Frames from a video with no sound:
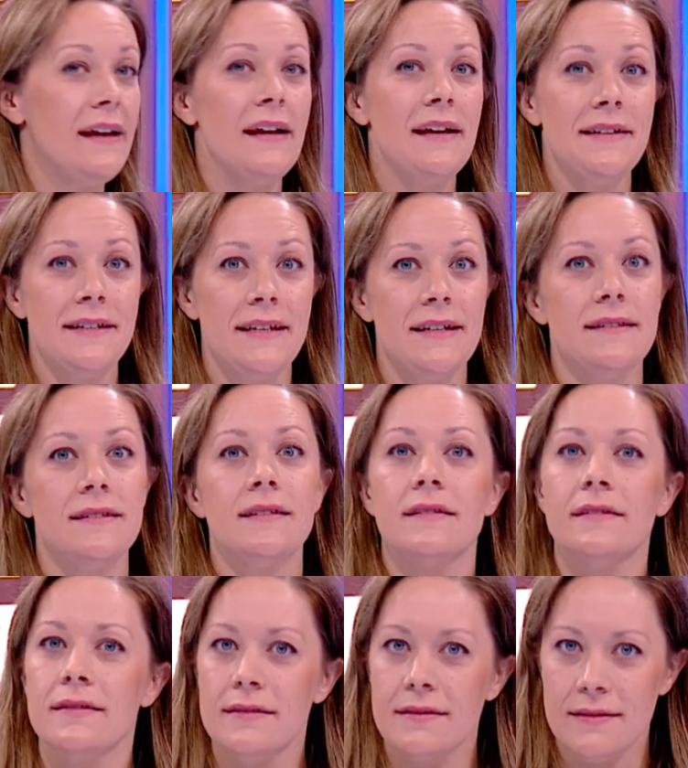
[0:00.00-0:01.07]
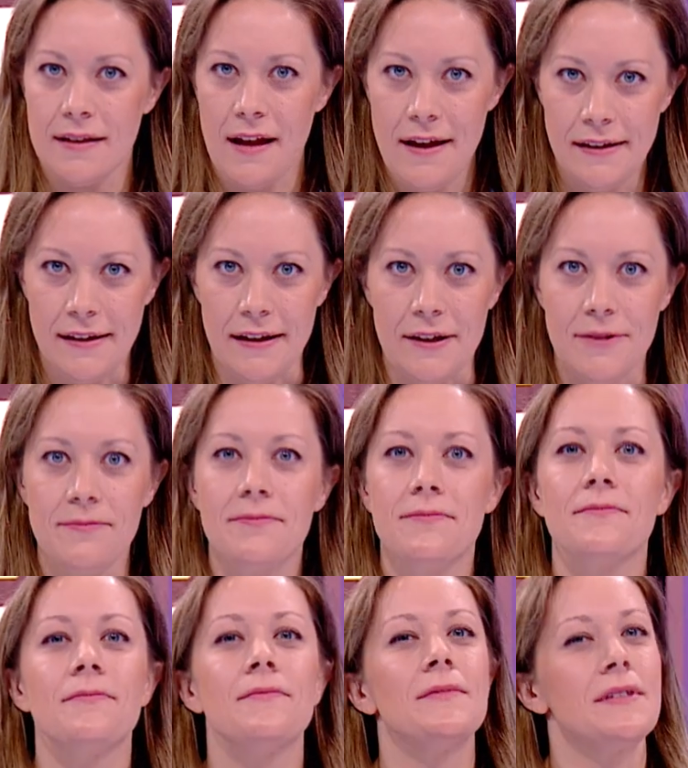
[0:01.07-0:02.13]
it is sunny.
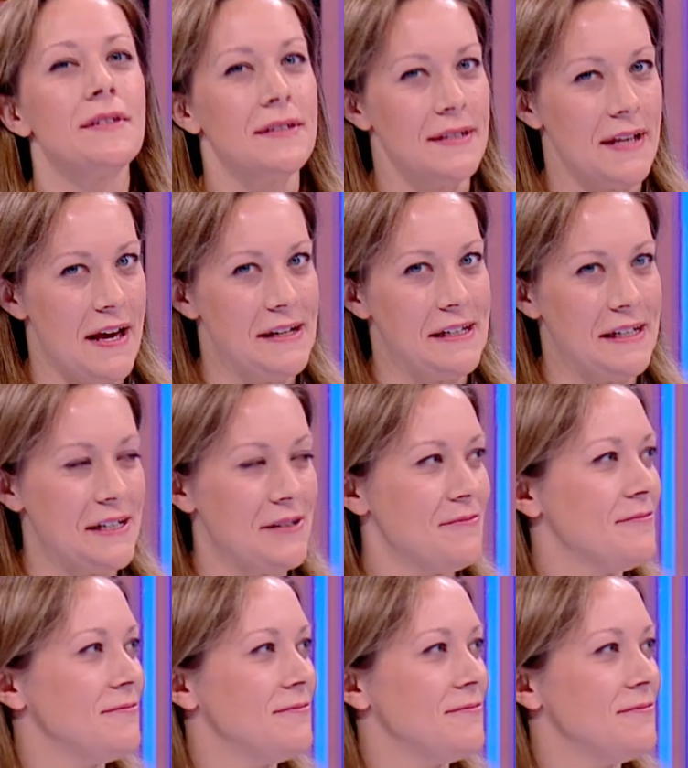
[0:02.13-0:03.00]
Sunny.